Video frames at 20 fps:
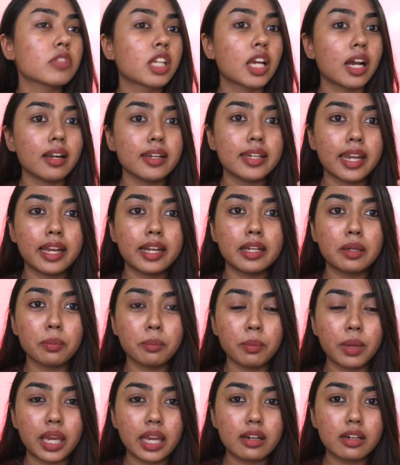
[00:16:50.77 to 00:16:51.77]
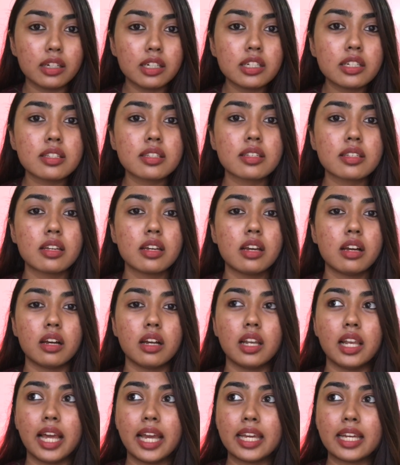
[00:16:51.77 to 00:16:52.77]
content makers,
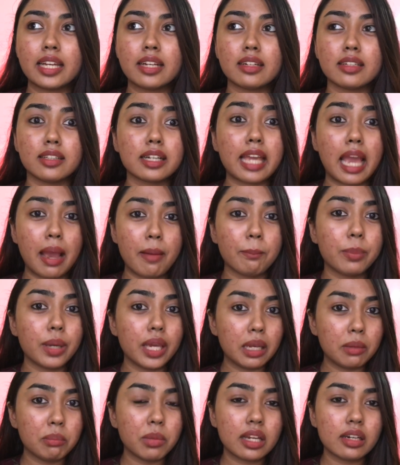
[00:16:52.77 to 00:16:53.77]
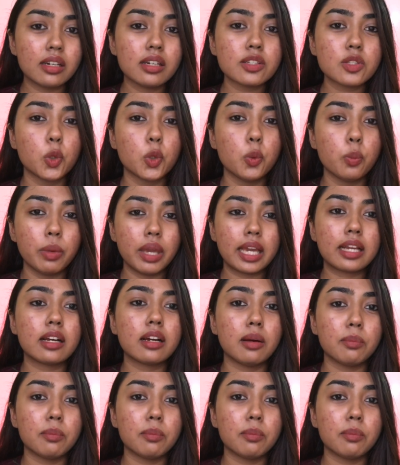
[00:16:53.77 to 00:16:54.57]
like the campaign makers who make